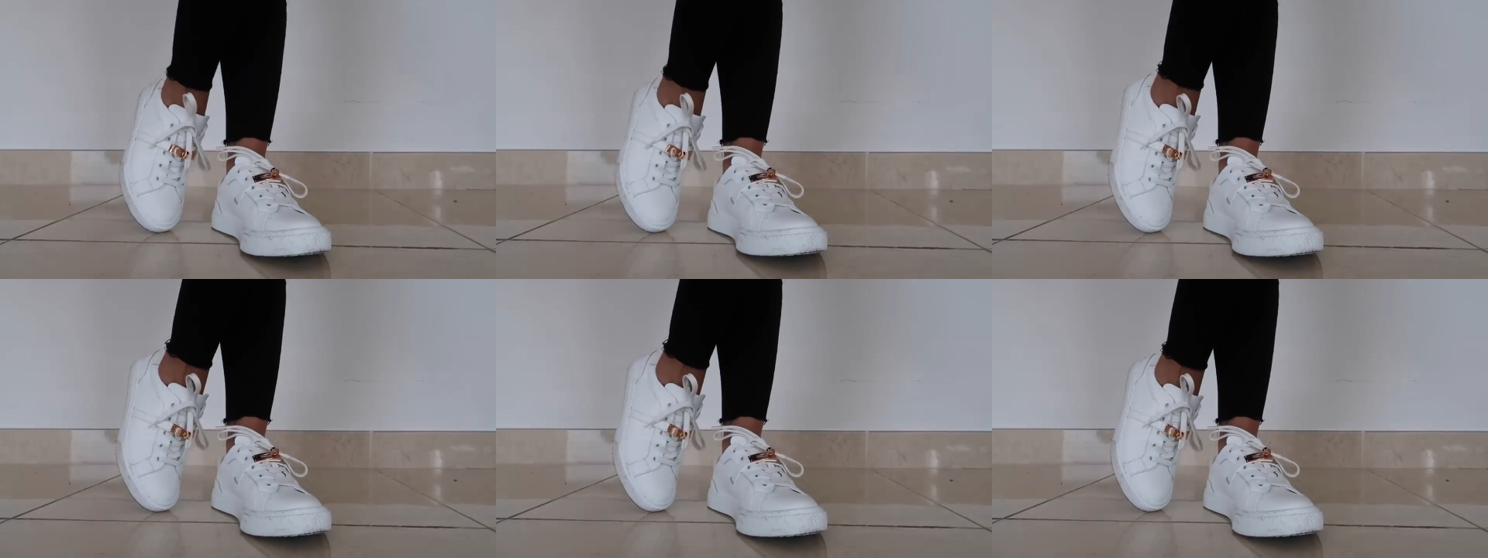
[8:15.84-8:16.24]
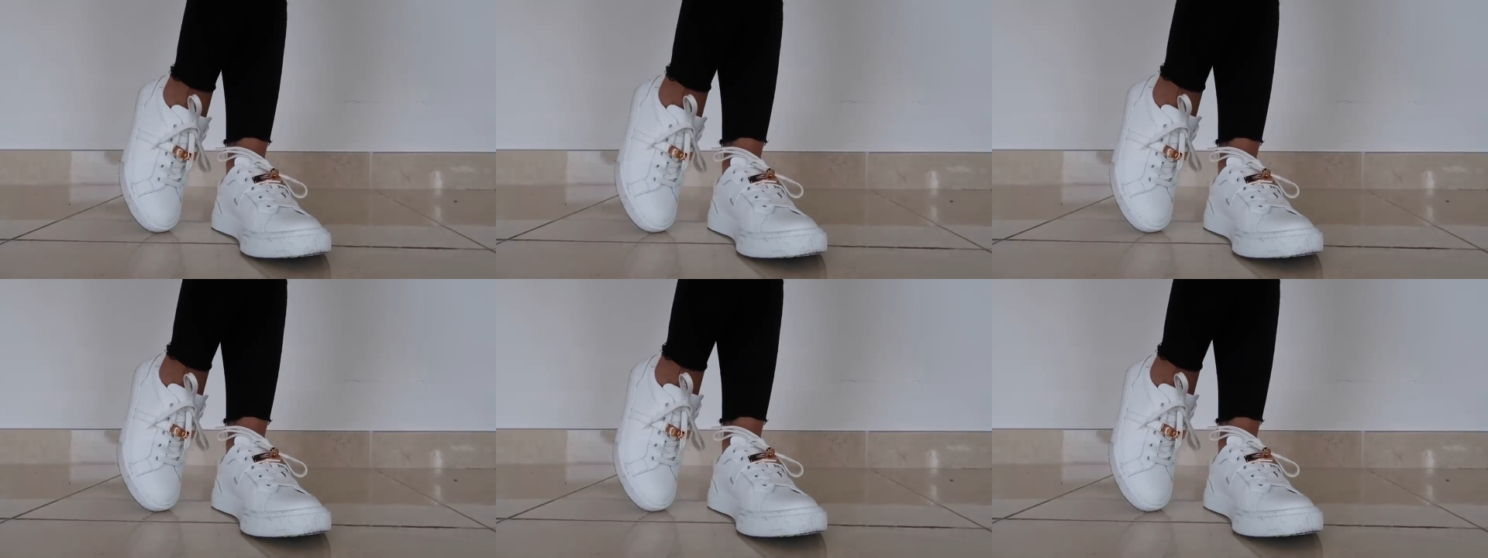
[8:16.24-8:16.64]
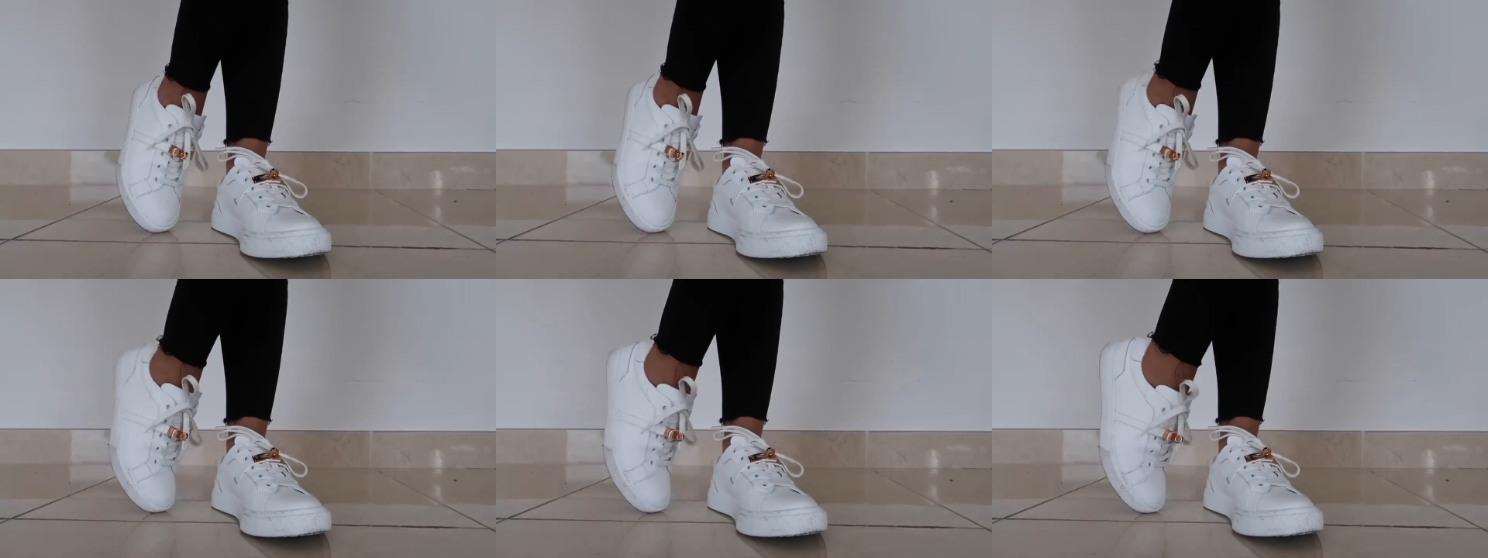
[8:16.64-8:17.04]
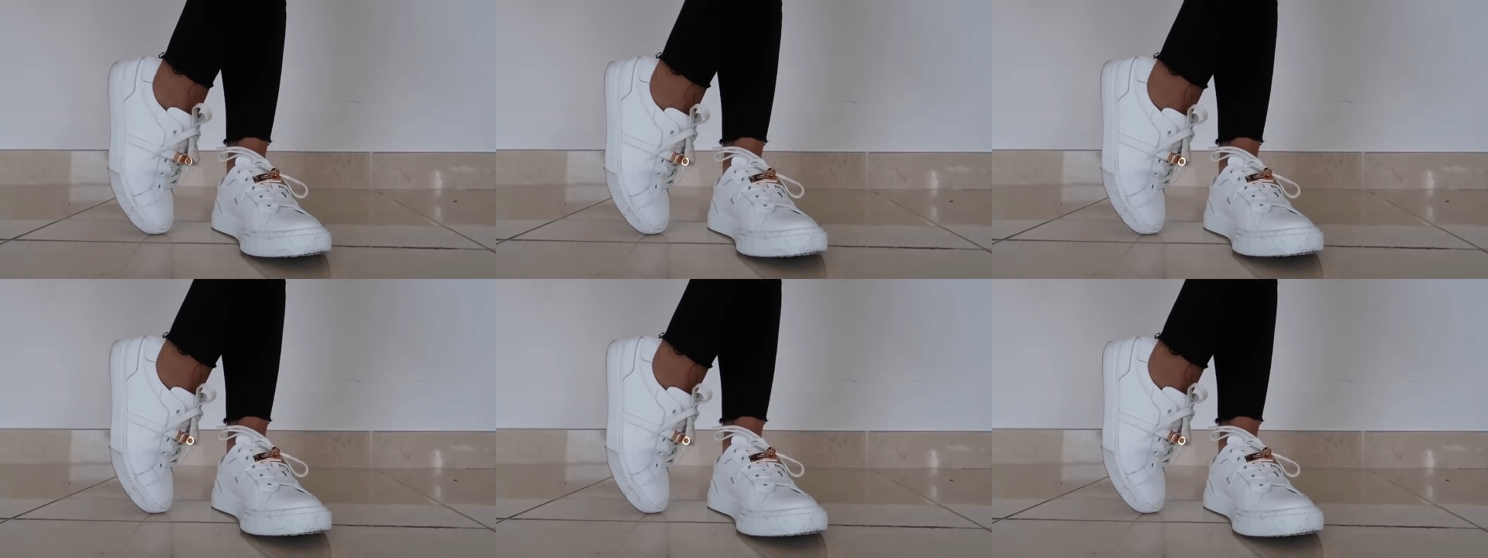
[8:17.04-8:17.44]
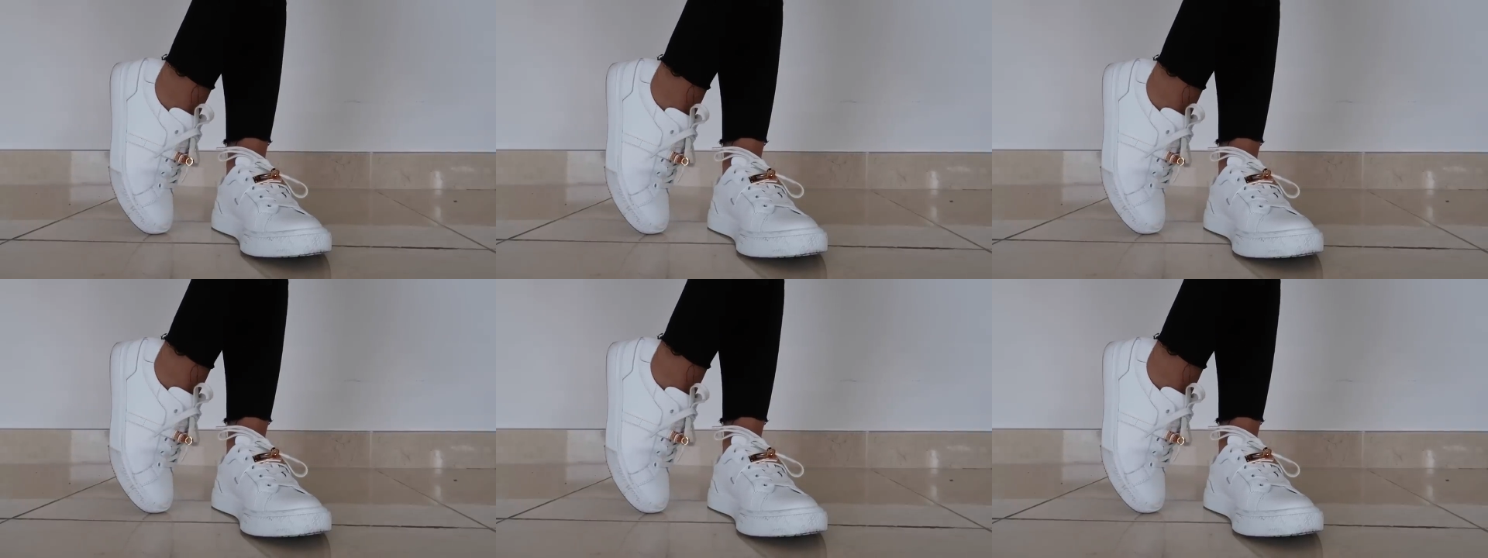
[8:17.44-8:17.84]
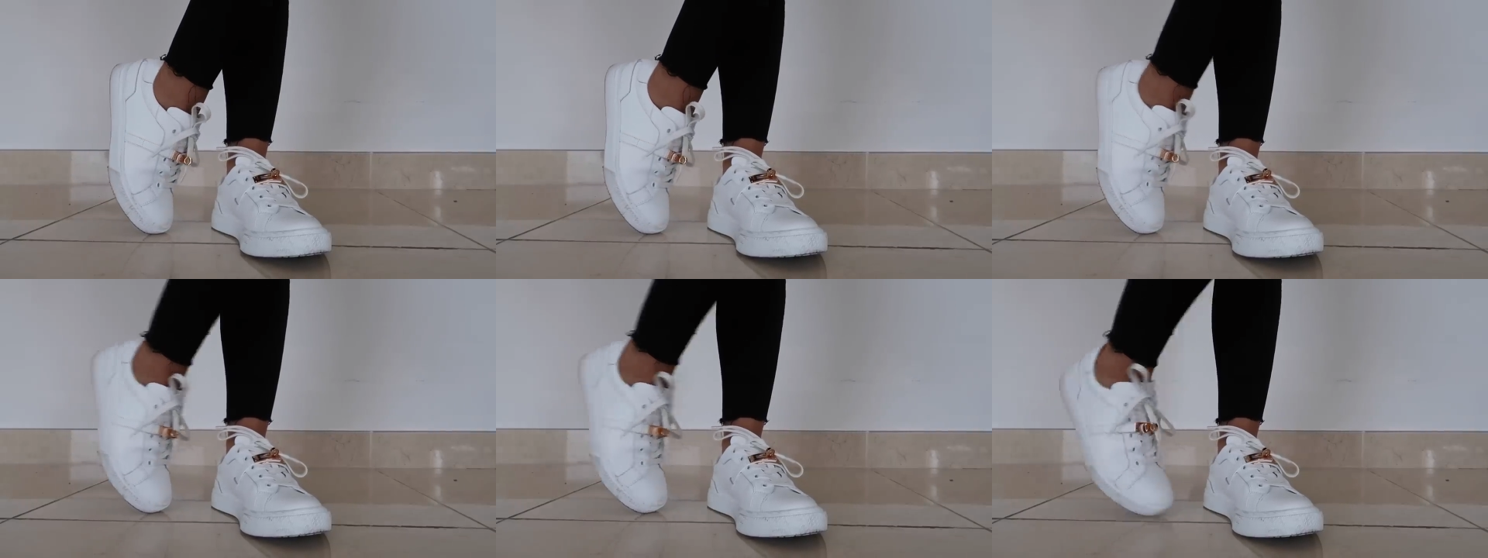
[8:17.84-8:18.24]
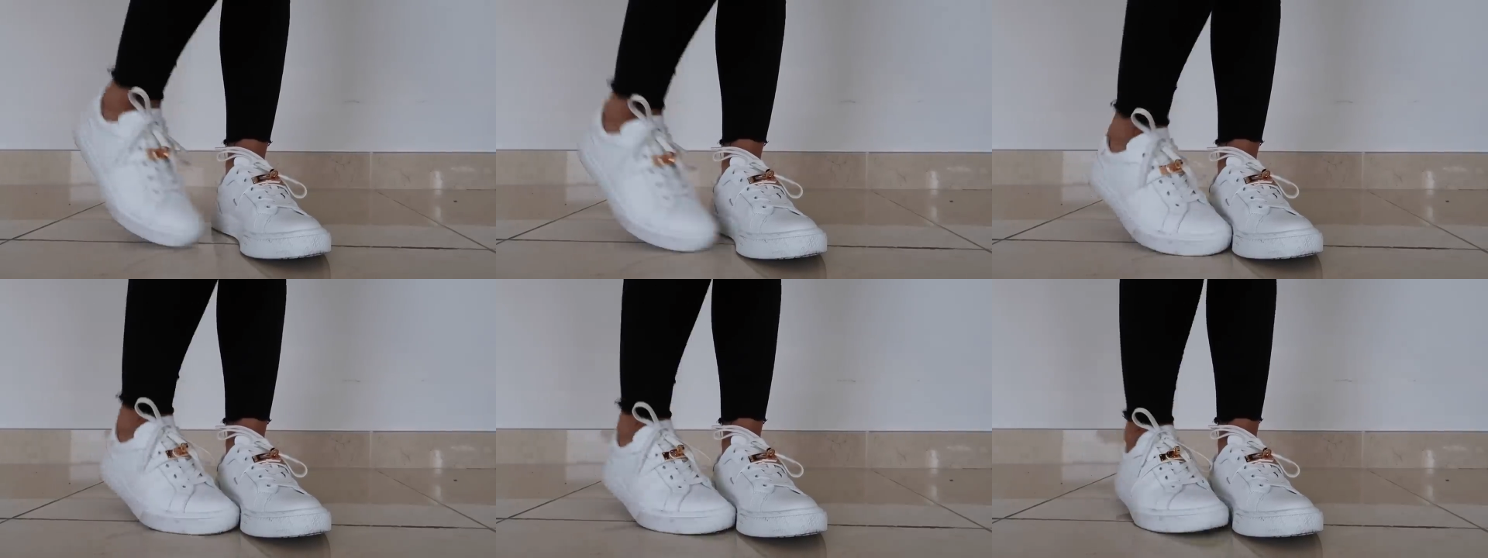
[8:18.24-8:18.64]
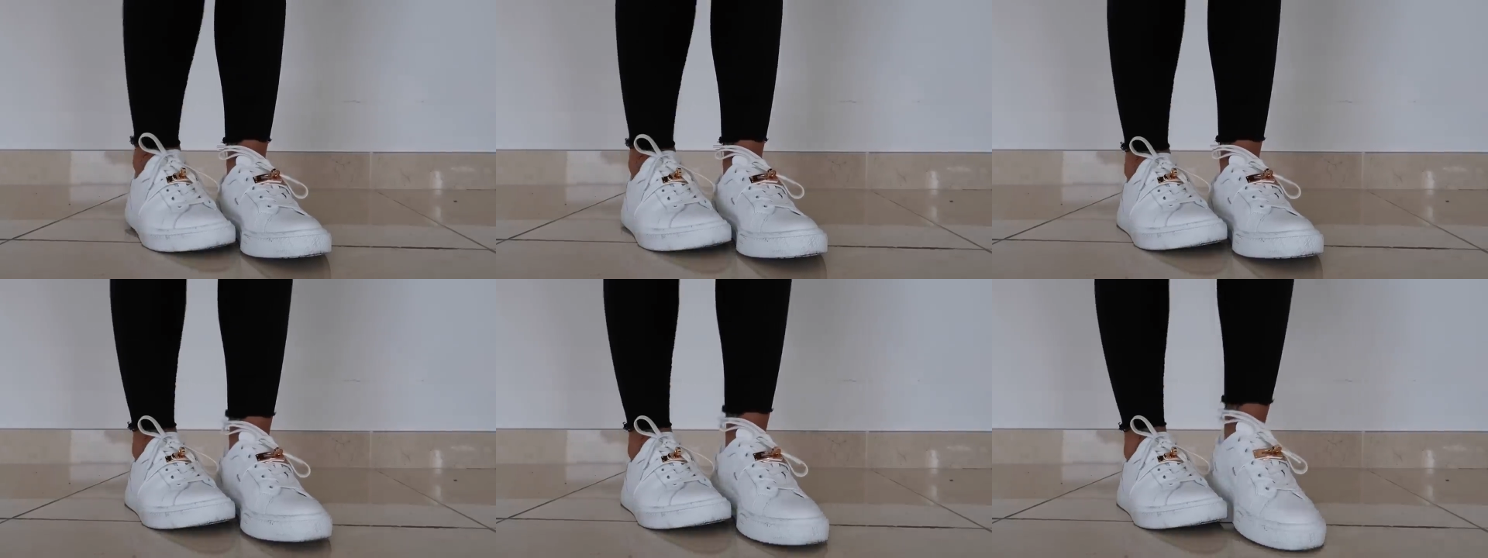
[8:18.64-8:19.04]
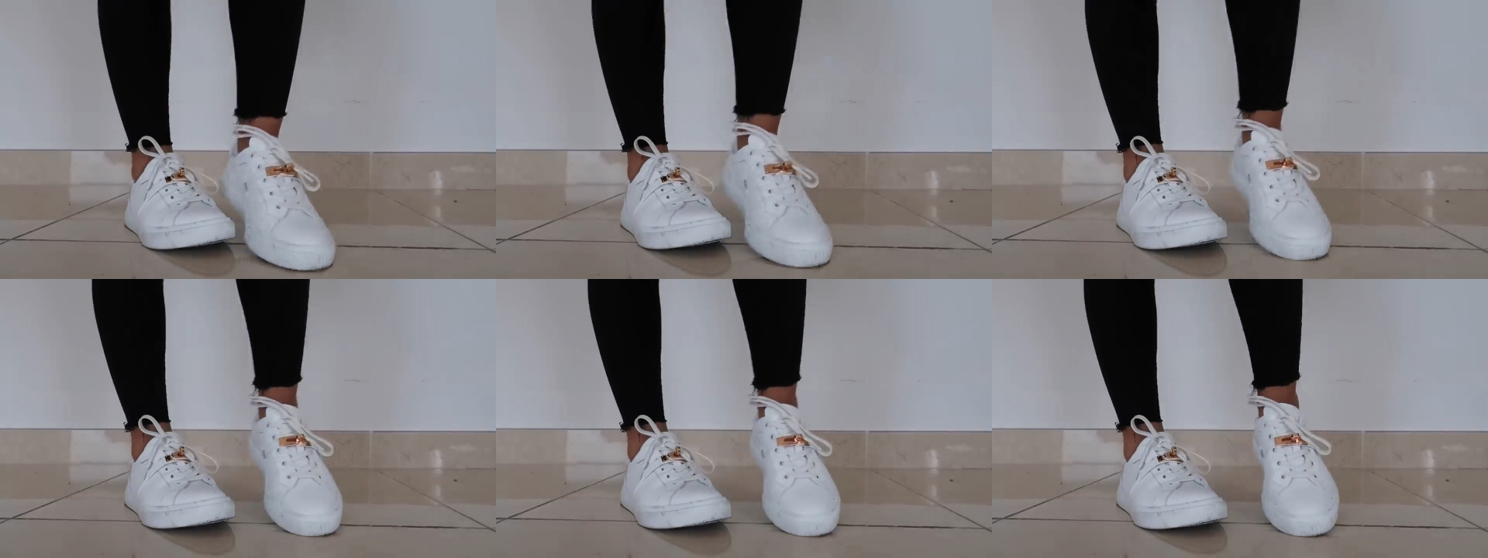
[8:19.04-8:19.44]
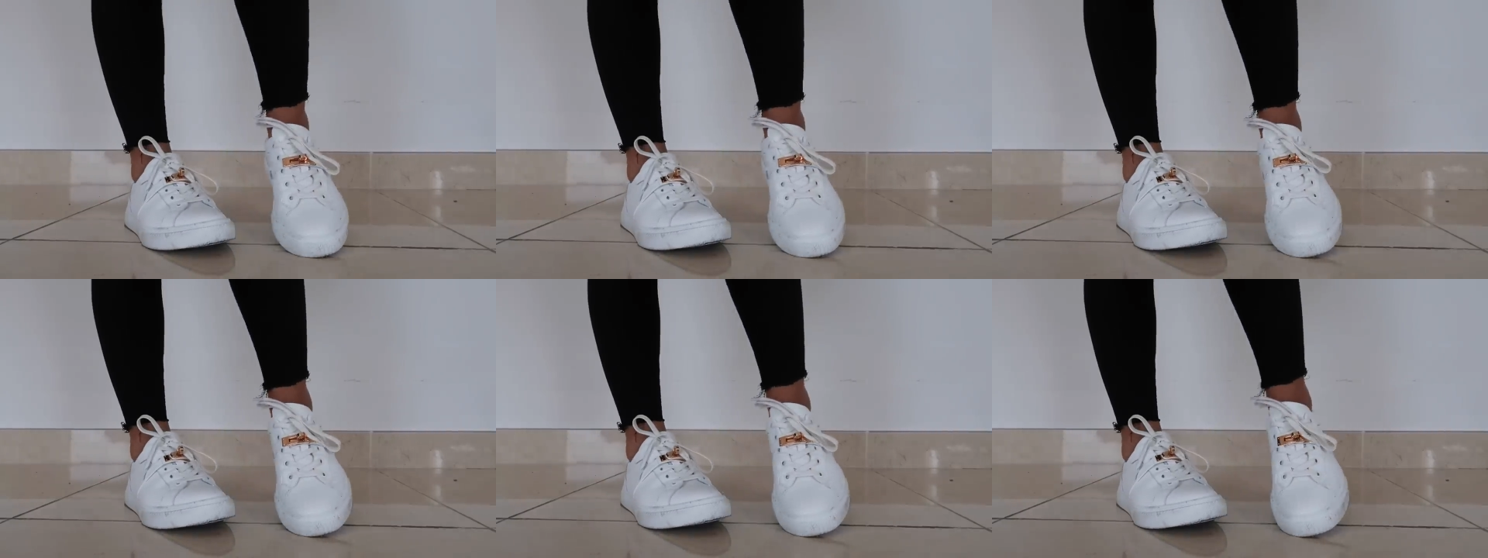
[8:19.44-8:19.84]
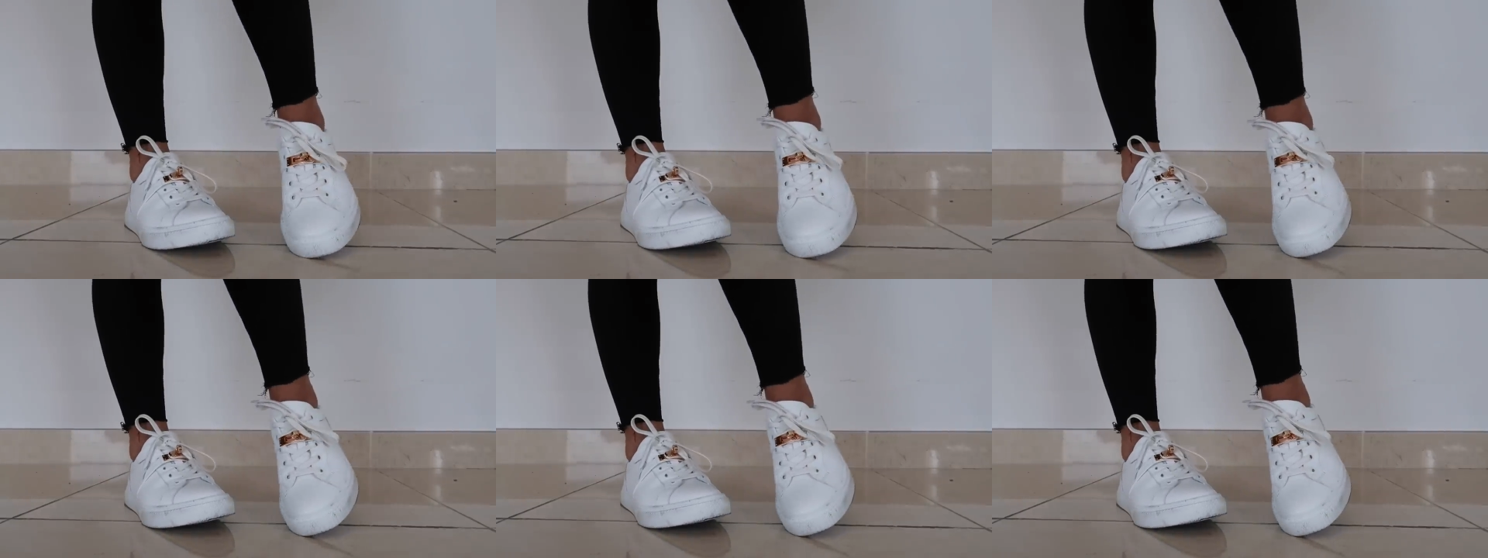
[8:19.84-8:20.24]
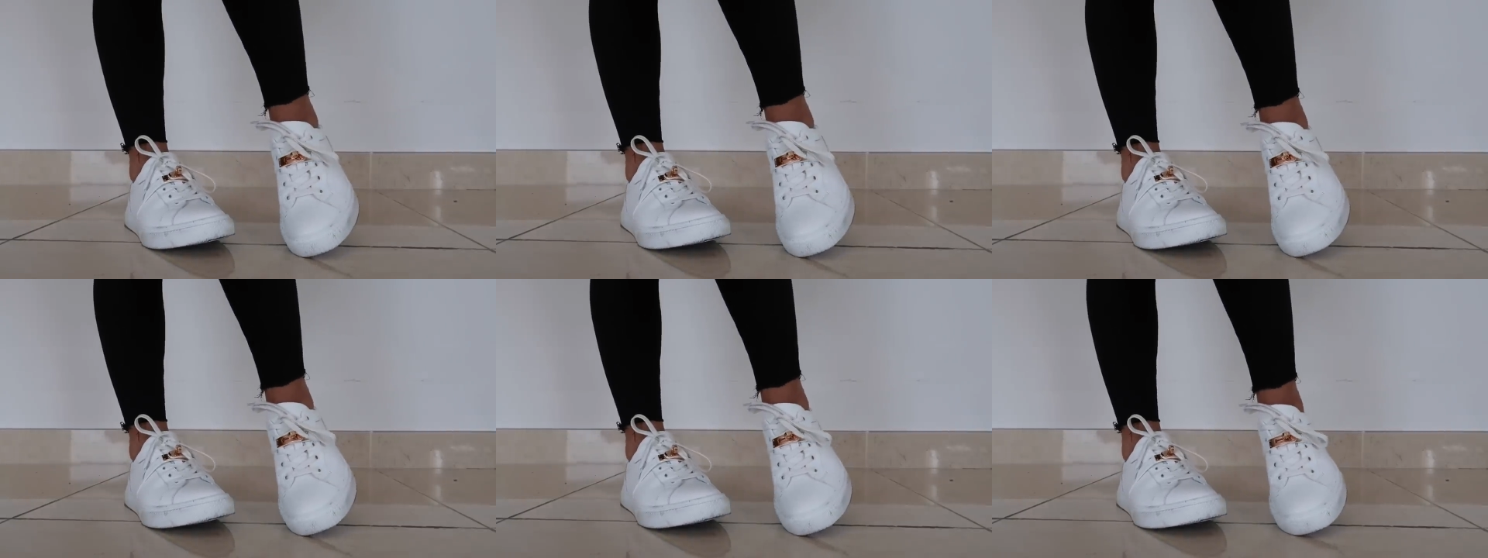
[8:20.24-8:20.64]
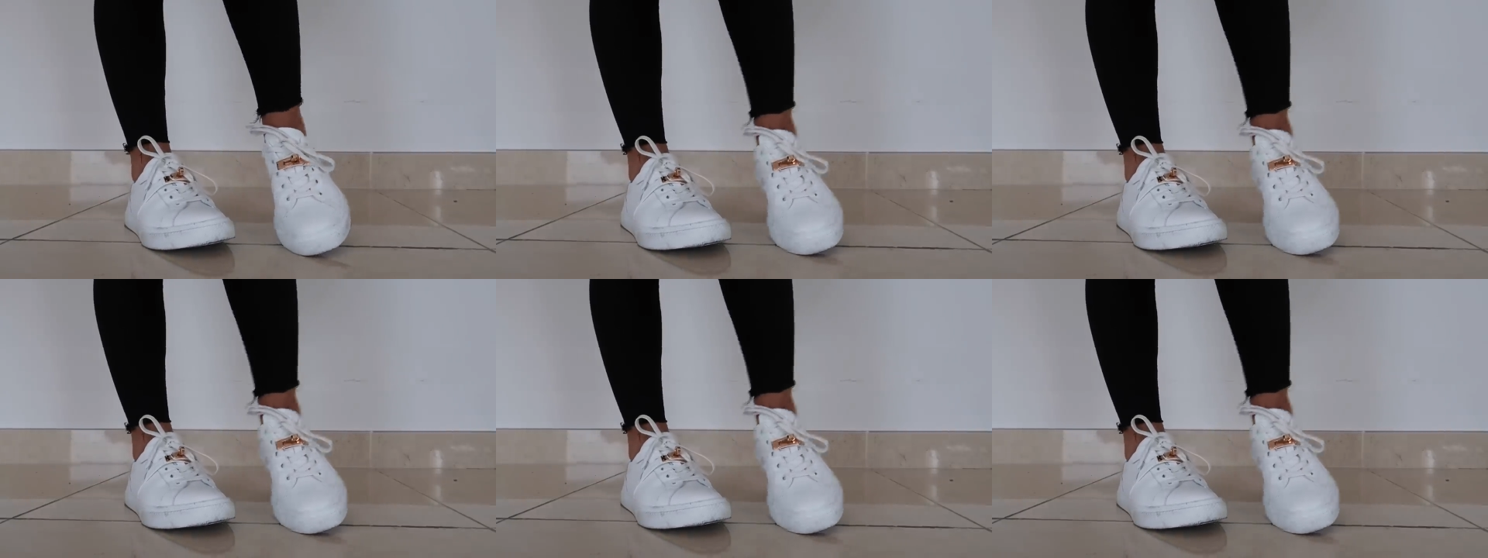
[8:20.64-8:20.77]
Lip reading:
[unreadable: no face in view]